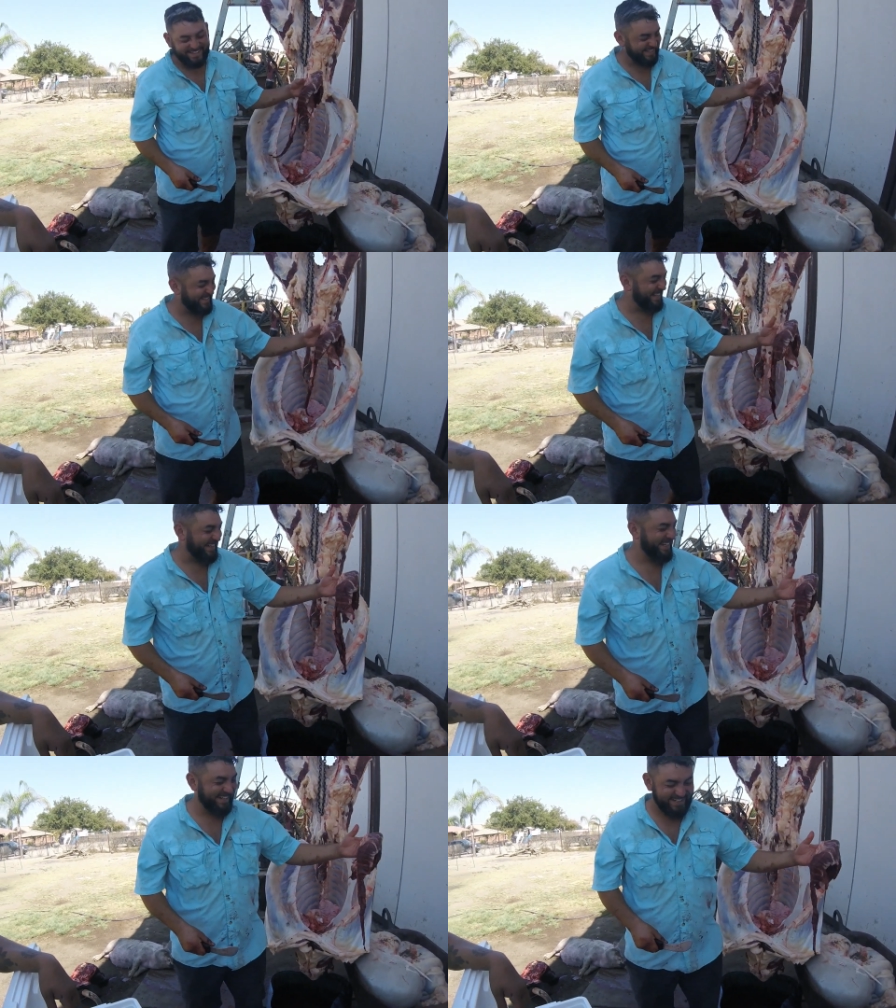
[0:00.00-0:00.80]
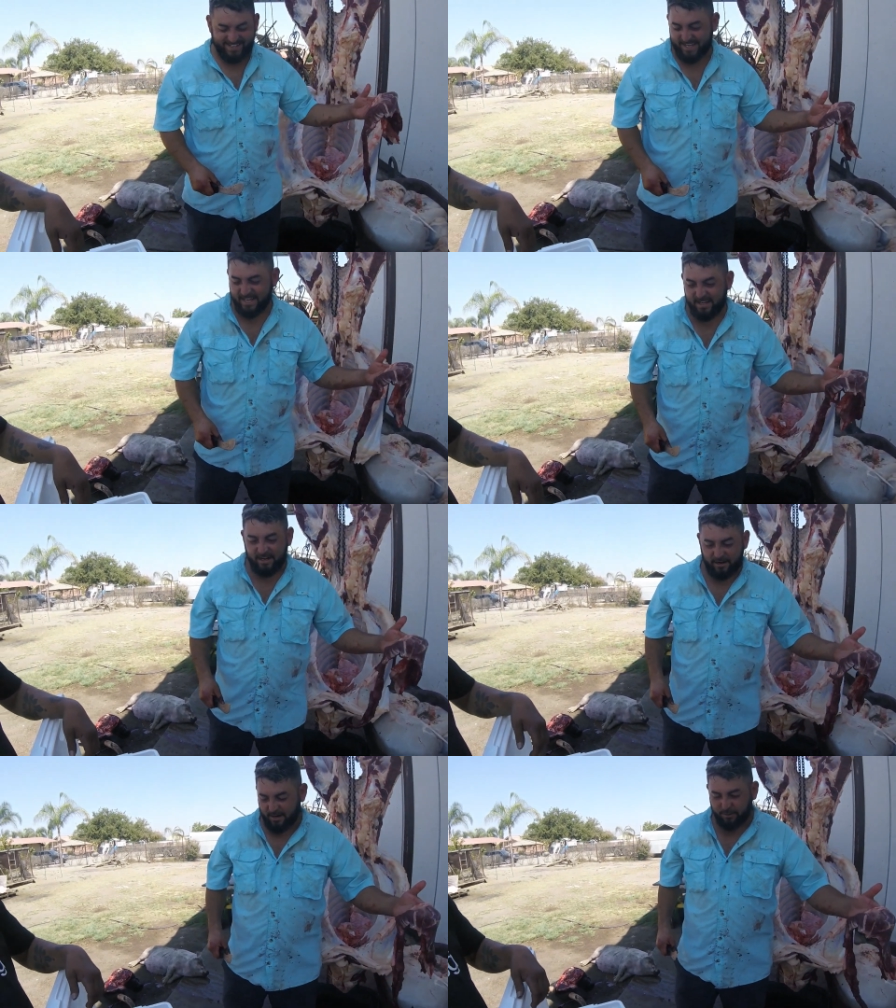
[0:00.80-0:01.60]
We're
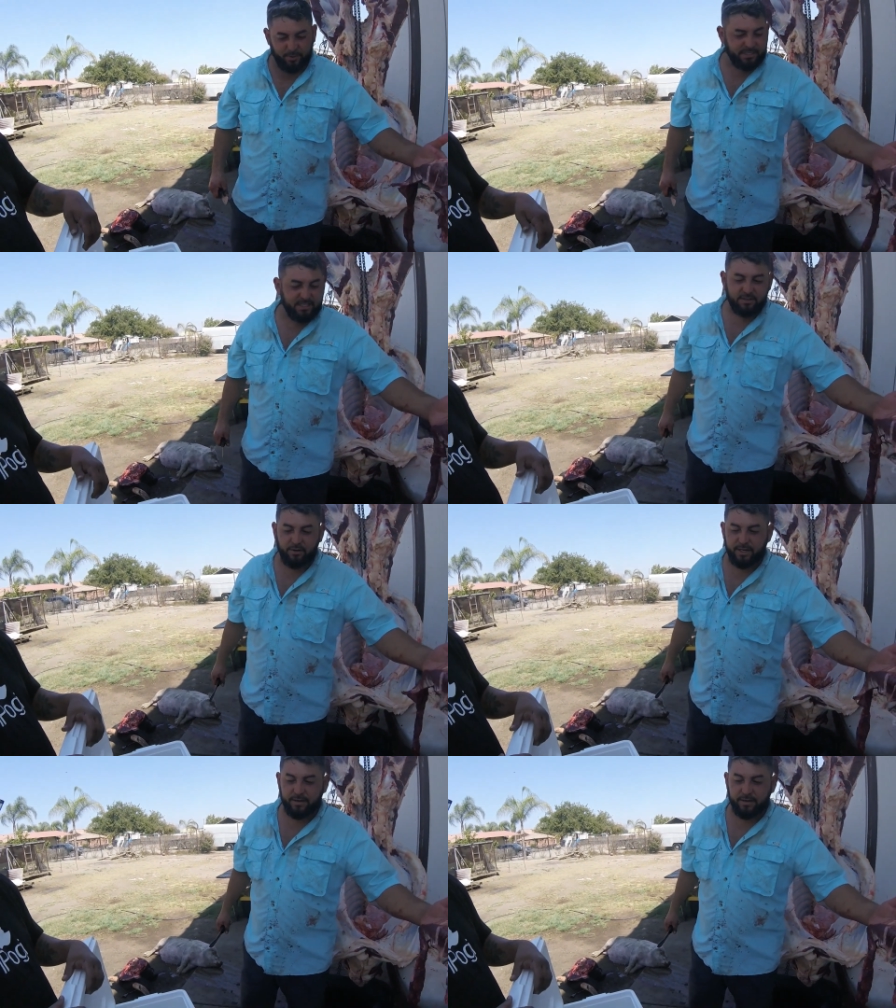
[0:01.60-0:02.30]
just where's this going?